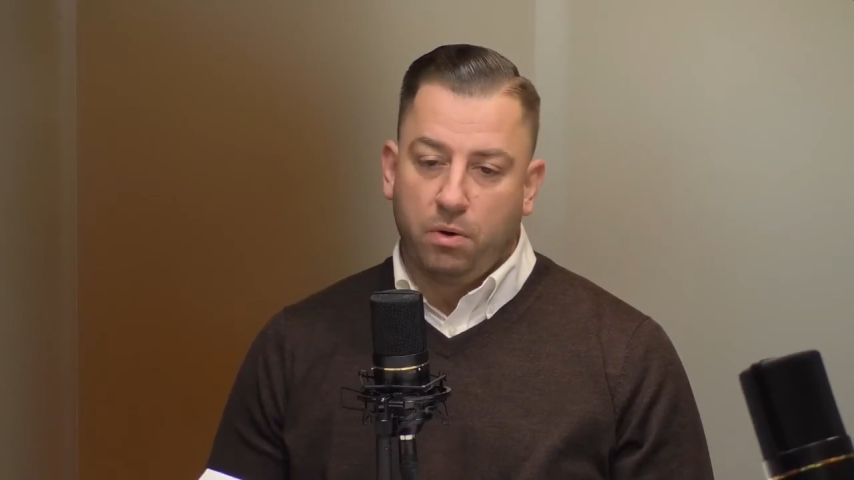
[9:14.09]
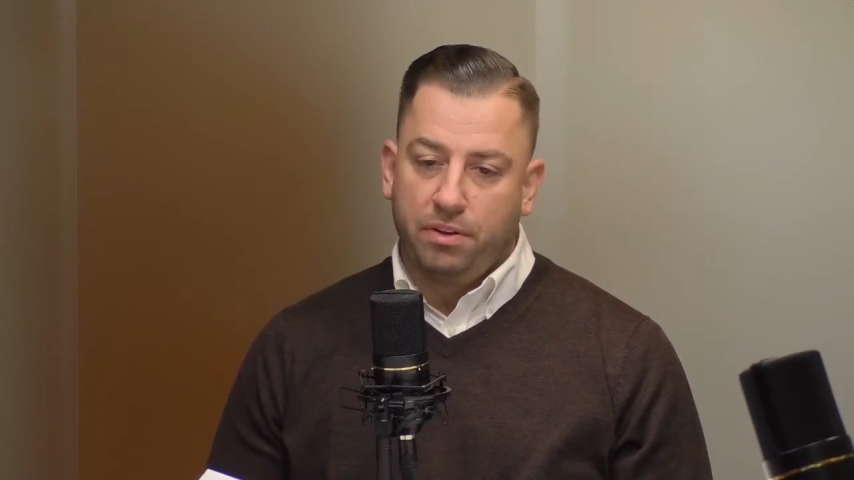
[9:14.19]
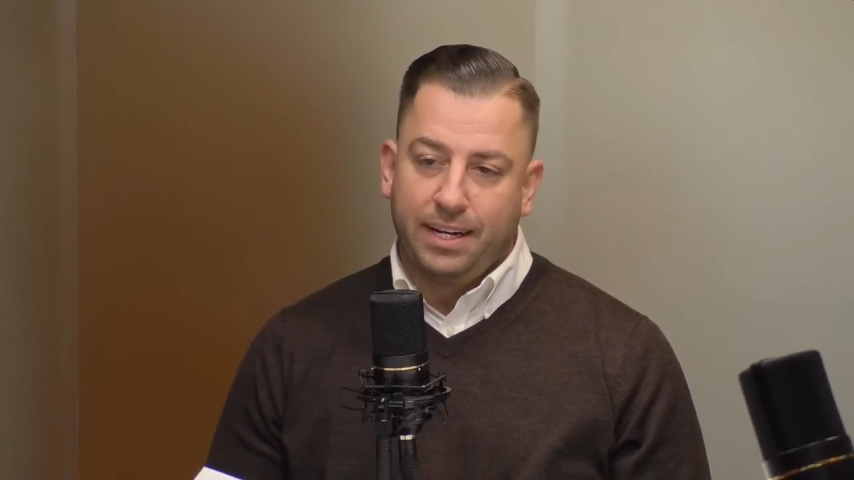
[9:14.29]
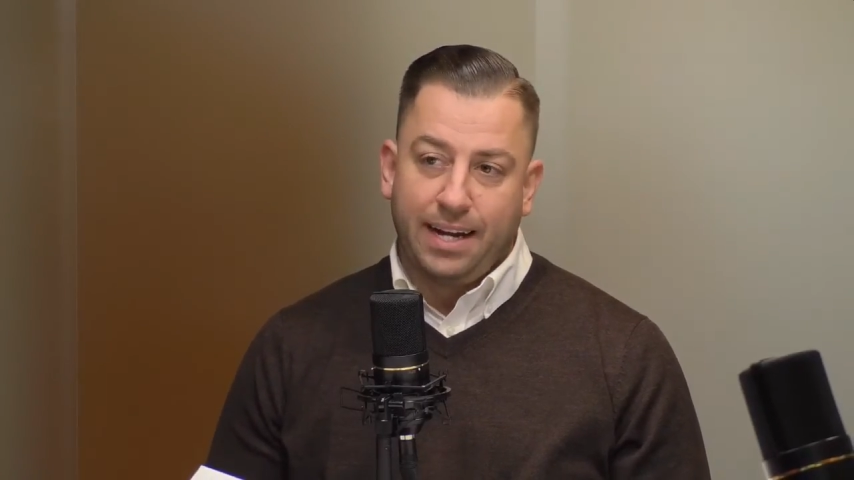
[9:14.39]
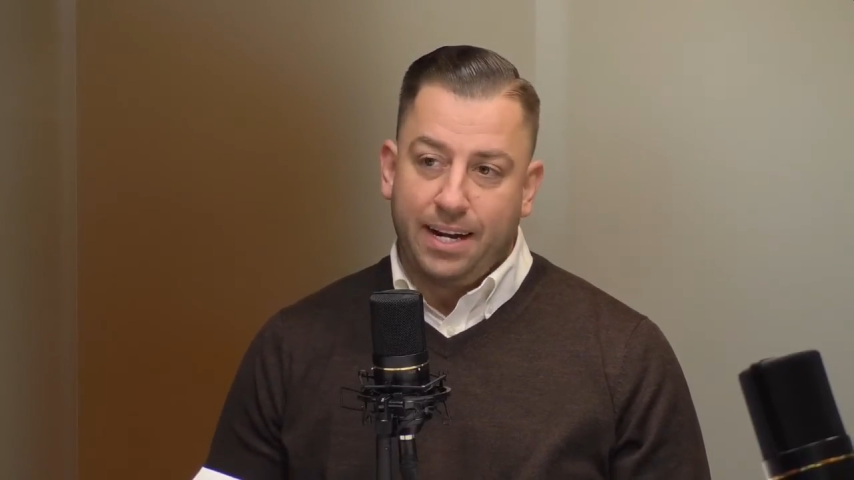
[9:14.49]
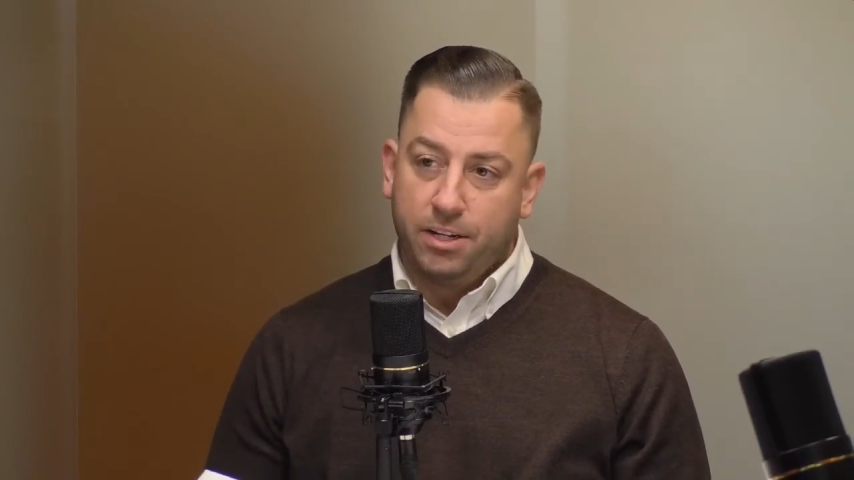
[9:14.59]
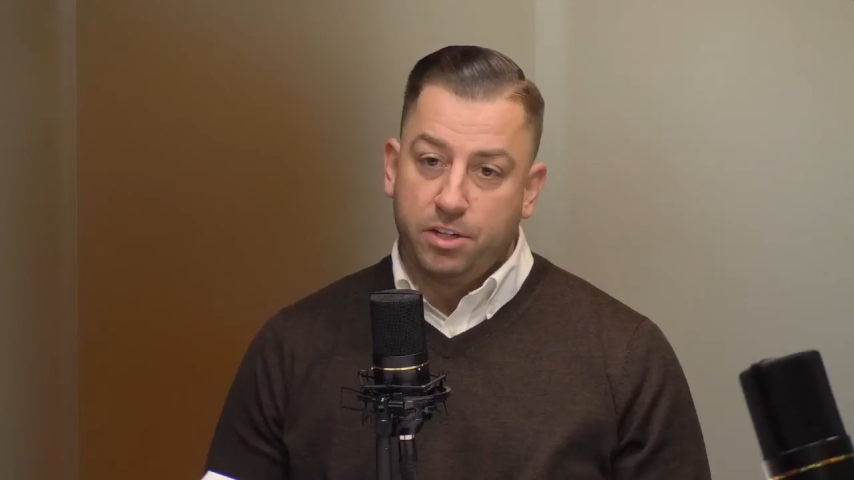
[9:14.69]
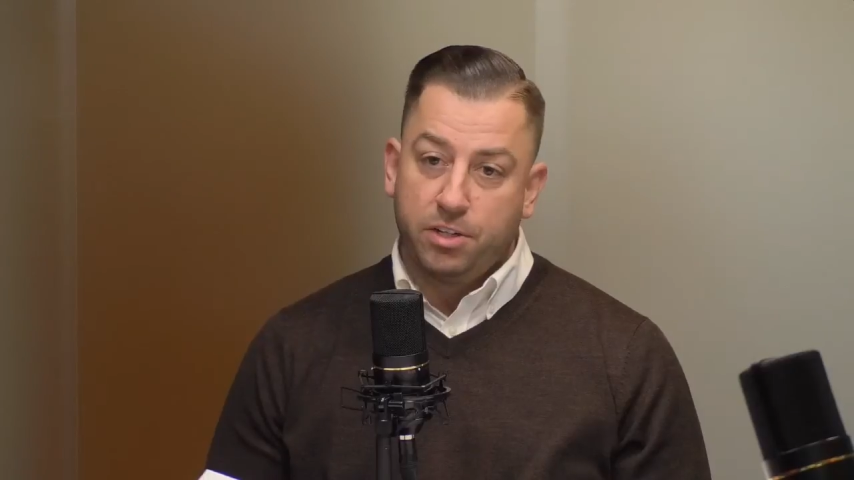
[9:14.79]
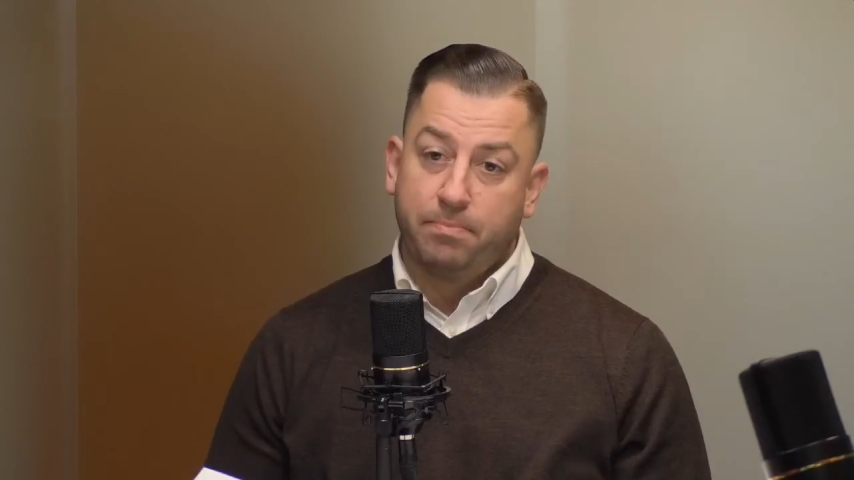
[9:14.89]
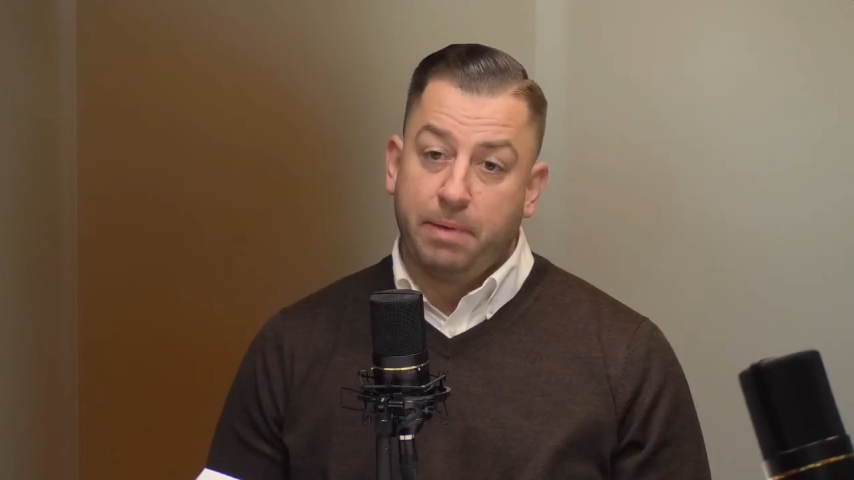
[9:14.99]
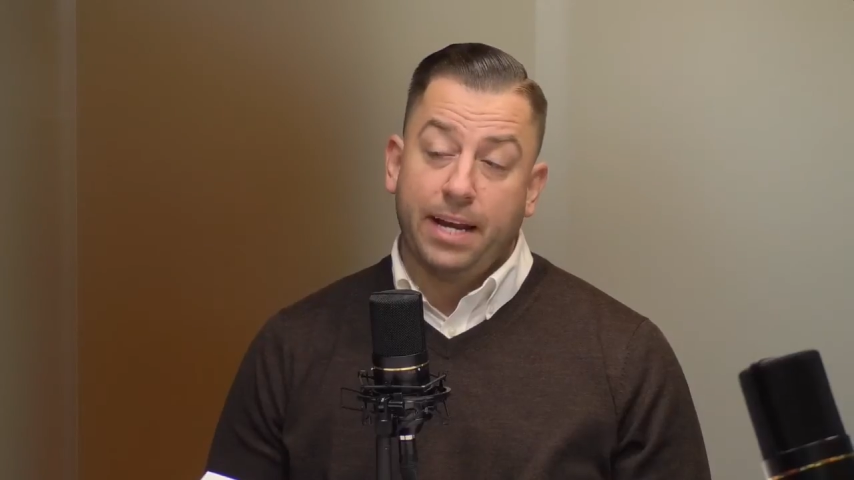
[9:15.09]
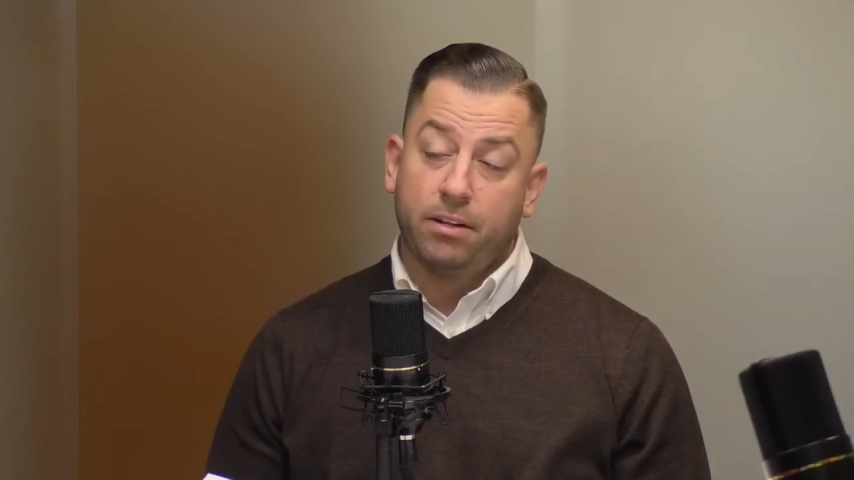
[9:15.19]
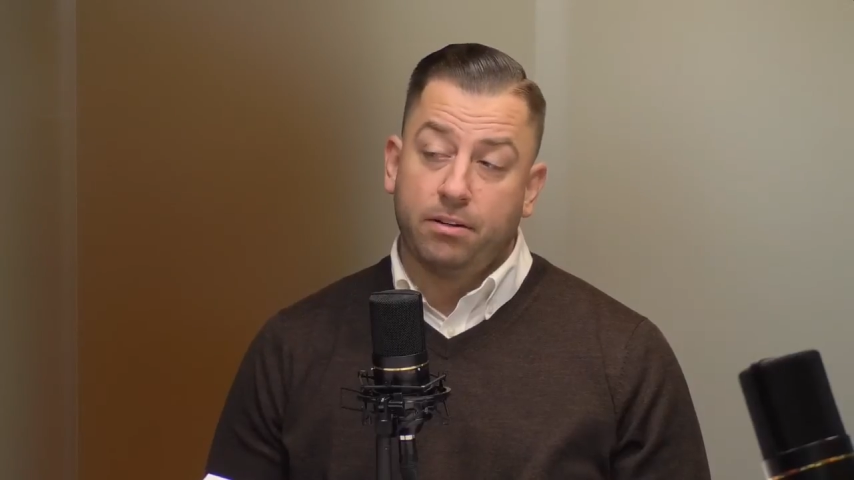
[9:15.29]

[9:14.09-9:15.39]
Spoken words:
where they kind of just pay